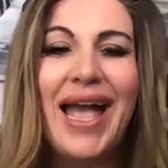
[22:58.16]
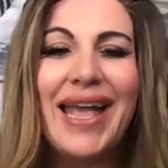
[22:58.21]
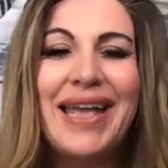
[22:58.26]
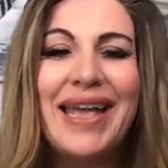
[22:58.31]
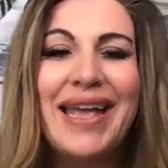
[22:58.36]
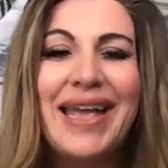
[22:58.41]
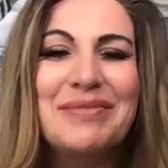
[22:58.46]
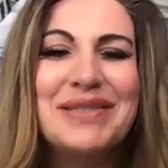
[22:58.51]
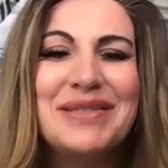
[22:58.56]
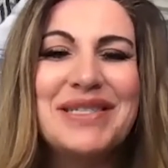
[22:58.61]

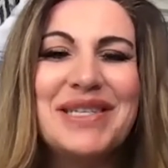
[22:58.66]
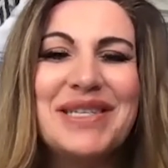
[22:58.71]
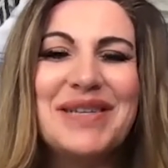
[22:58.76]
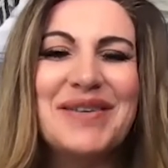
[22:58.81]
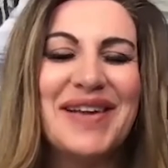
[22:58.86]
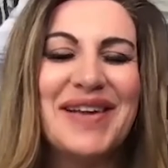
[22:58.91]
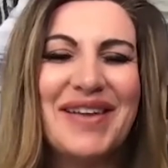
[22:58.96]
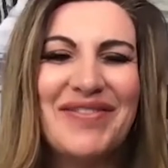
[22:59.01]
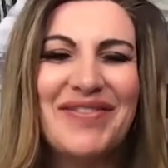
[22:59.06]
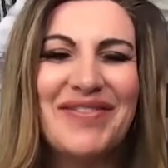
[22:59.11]
I am
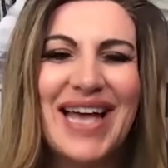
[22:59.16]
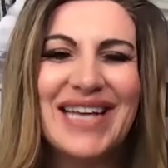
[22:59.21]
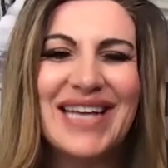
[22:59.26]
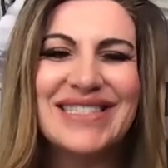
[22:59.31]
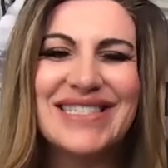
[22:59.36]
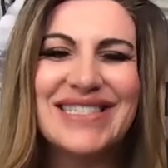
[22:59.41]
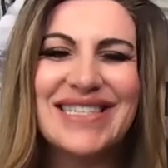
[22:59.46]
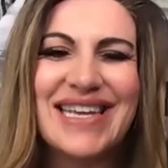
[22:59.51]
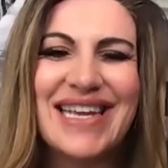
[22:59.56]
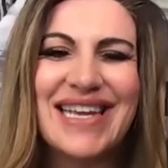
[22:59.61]
doing
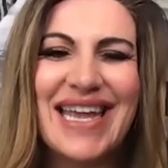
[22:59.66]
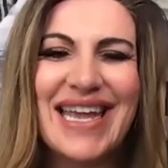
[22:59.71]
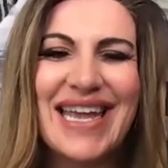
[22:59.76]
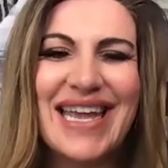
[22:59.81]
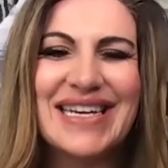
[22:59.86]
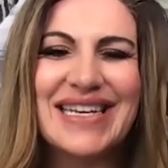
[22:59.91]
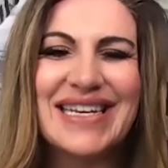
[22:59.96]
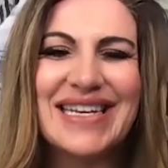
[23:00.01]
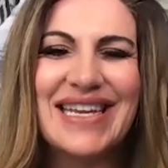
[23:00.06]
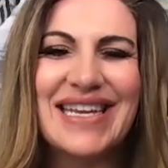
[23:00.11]
fasting
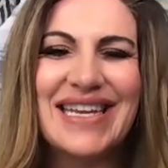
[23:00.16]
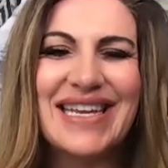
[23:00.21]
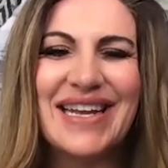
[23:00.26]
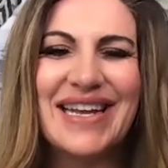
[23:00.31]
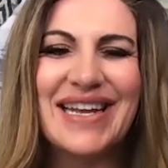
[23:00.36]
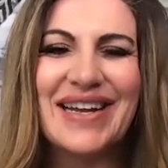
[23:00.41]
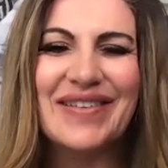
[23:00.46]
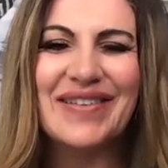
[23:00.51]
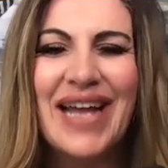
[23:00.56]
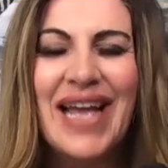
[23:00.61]
and
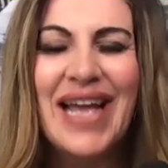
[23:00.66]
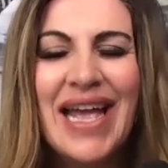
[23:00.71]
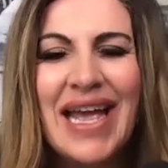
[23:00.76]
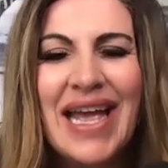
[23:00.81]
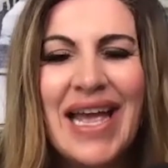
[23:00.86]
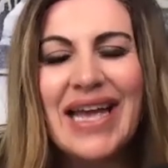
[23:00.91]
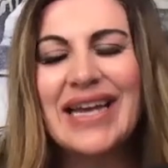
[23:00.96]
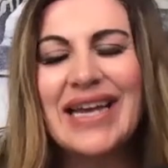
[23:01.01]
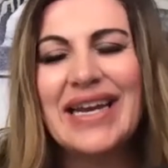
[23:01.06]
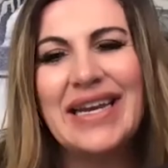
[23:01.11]
keto,
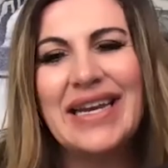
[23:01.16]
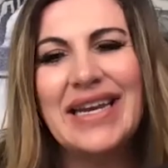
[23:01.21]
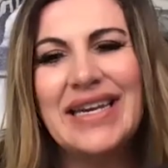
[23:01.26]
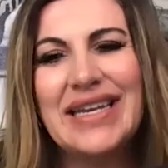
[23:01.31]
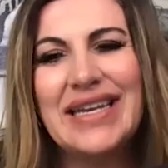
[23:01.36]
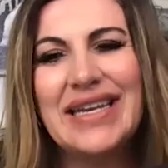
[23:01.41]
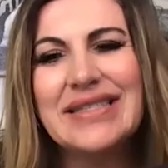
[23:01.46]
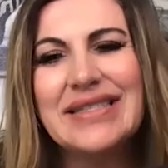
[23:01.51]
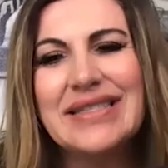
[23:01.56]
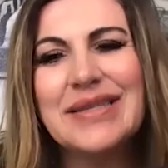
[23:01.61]
and I
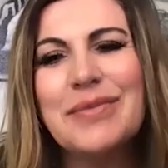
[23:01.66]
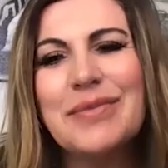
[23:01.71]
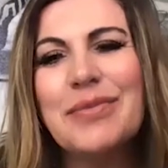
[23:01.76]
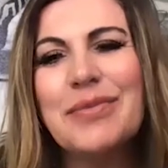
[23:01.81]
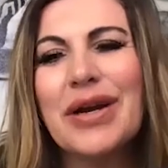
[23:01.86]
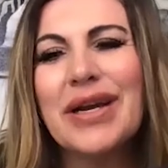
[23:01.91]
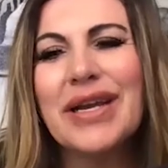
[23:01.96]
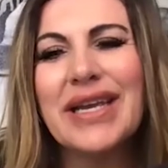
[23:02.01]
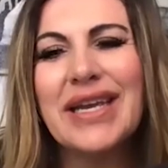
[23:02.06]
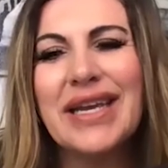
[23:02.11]
need some
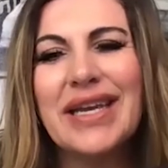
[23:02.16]
more